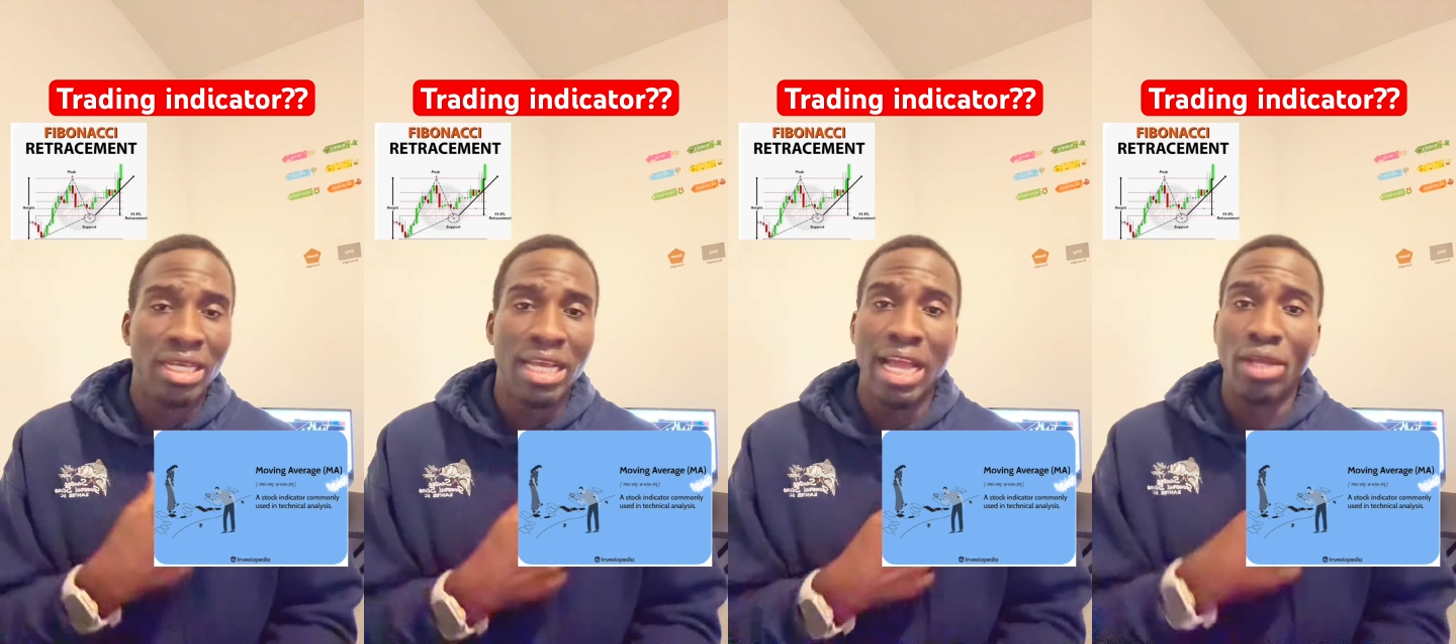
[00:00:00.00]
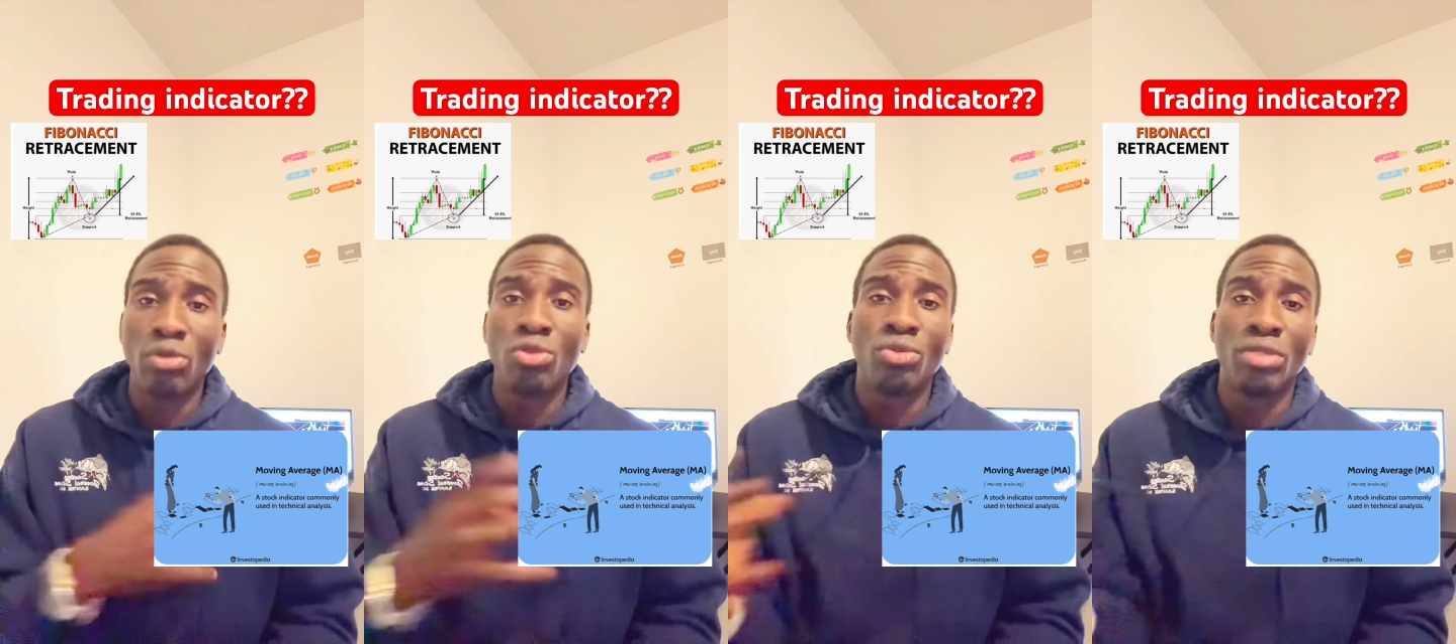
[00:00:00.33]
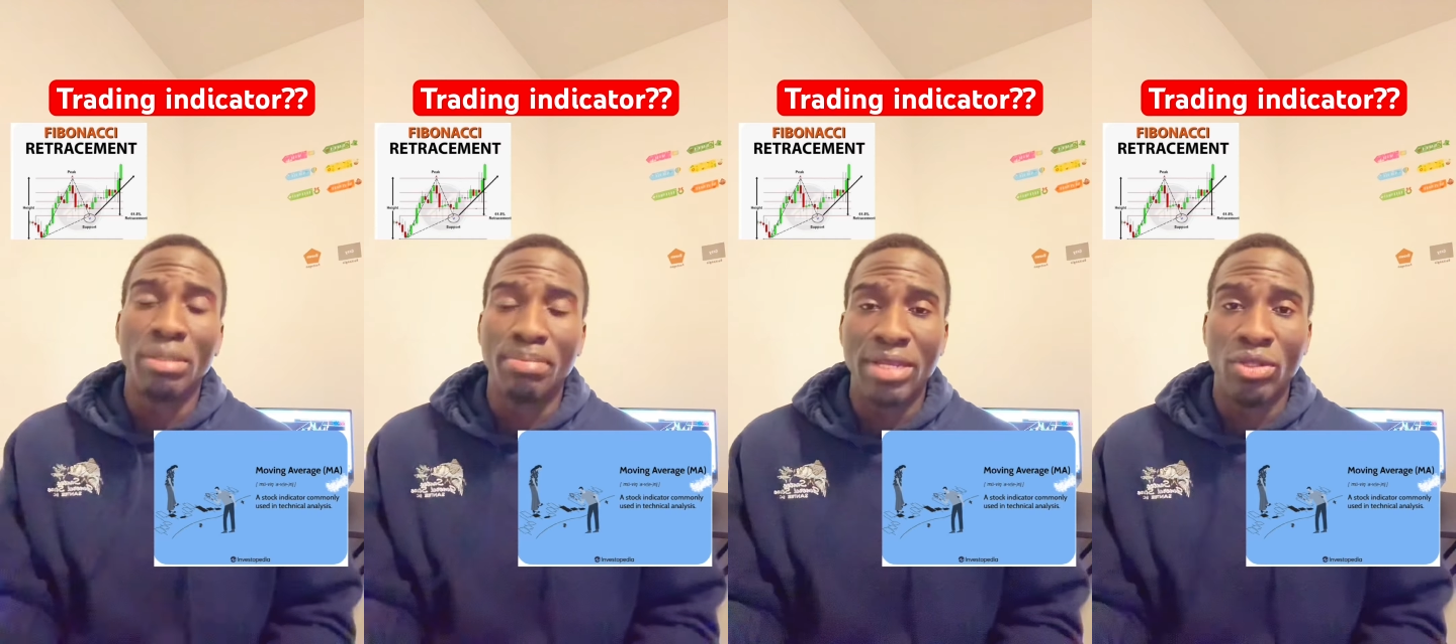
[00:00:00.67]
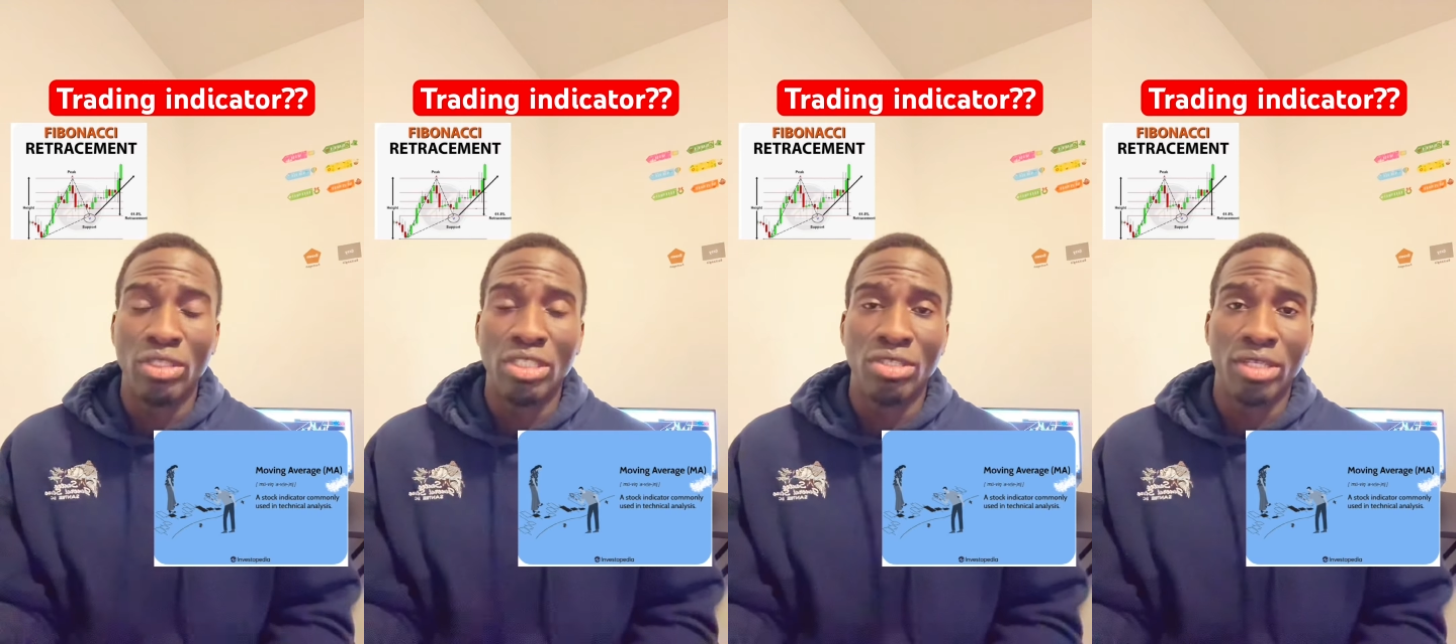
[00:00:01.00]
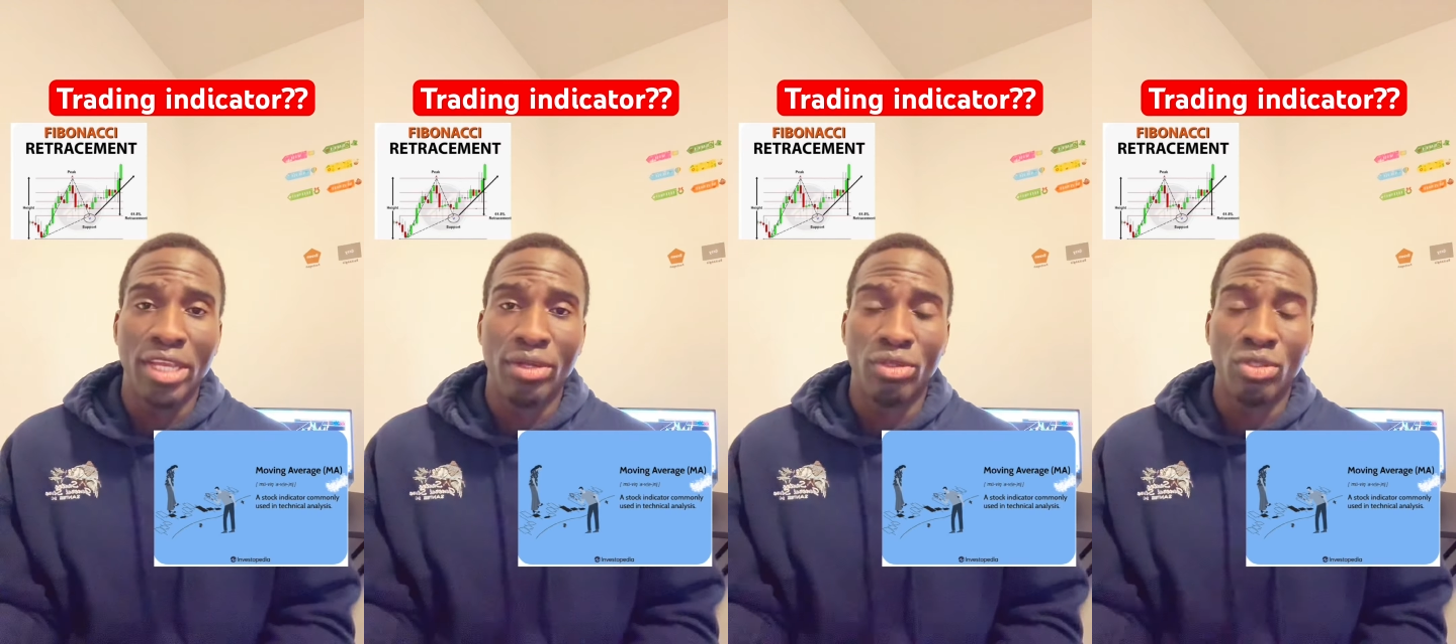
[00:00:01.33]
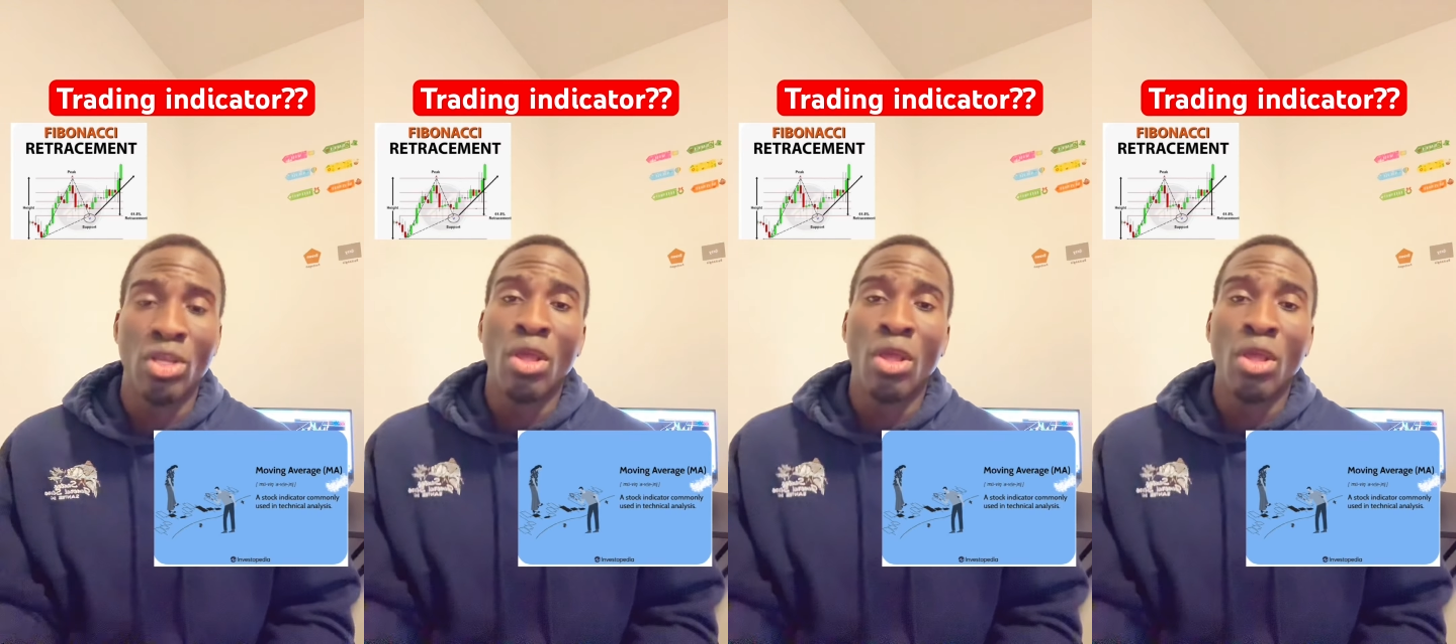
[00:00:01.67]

I don't depend on indicators,